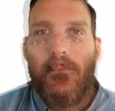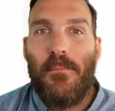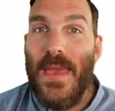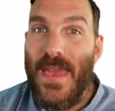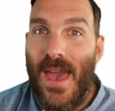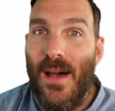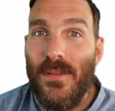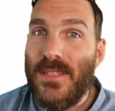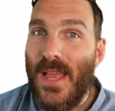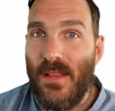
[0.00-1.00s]
BL
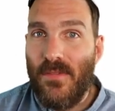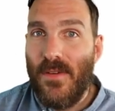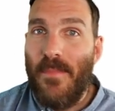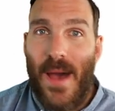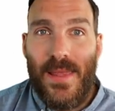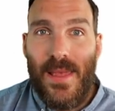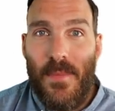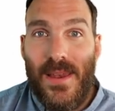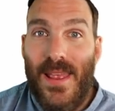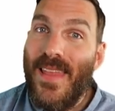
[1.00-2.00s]
stands for buy
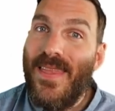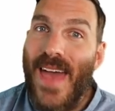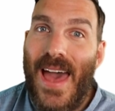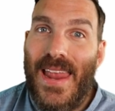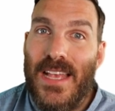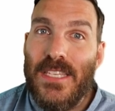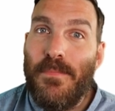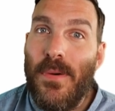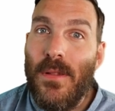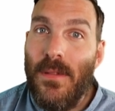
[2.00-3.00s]
limit, and that is
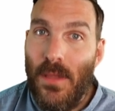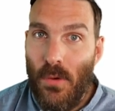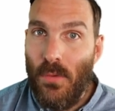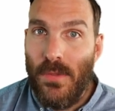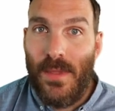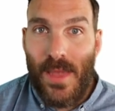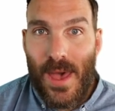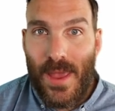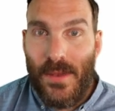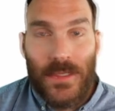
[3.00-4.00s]
below the
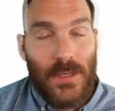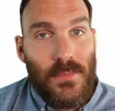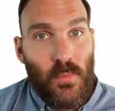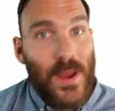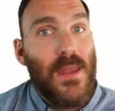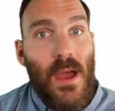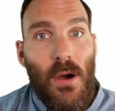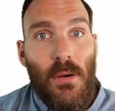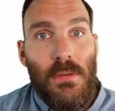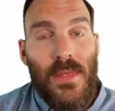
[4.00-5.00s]
line. So we
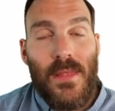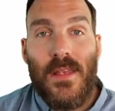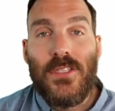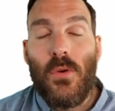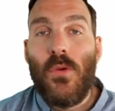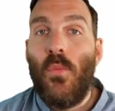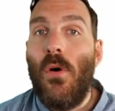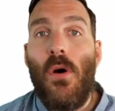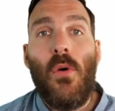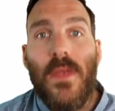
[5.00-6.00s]
know that this order
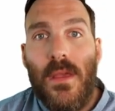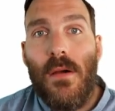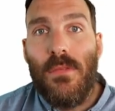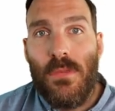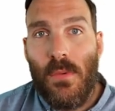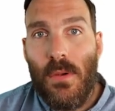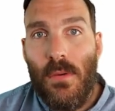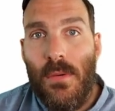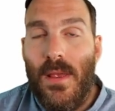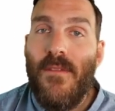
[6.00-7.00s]
will only go
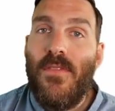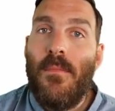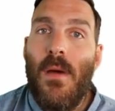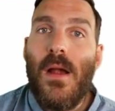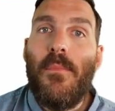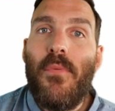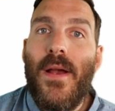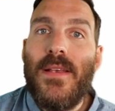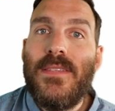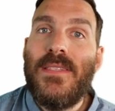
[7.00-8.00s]
through if the market
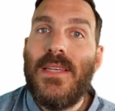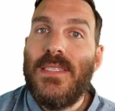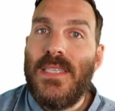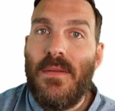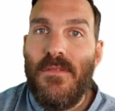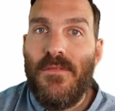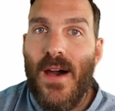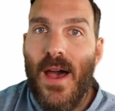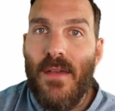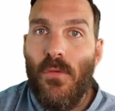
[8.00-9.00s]
price is at
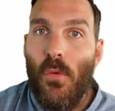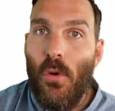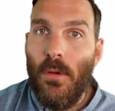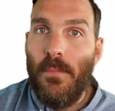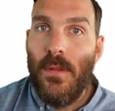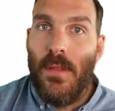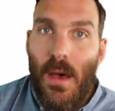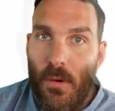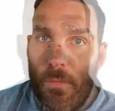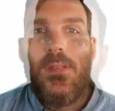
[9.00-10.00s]
75 or
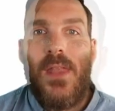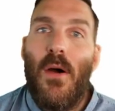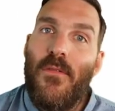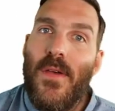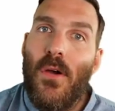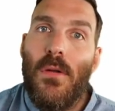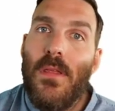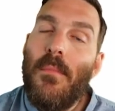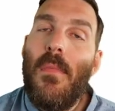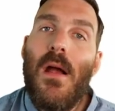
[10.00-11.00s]
below. Now, if we go to
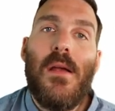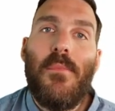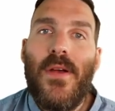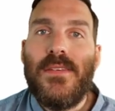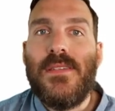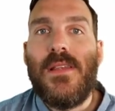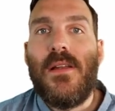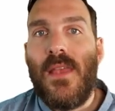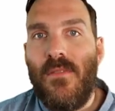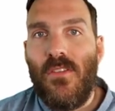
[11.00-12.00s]
the market prices that are
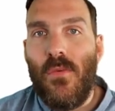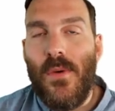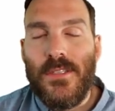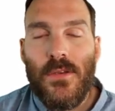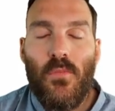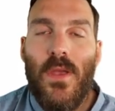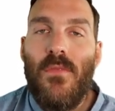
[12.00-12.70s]
given to us, we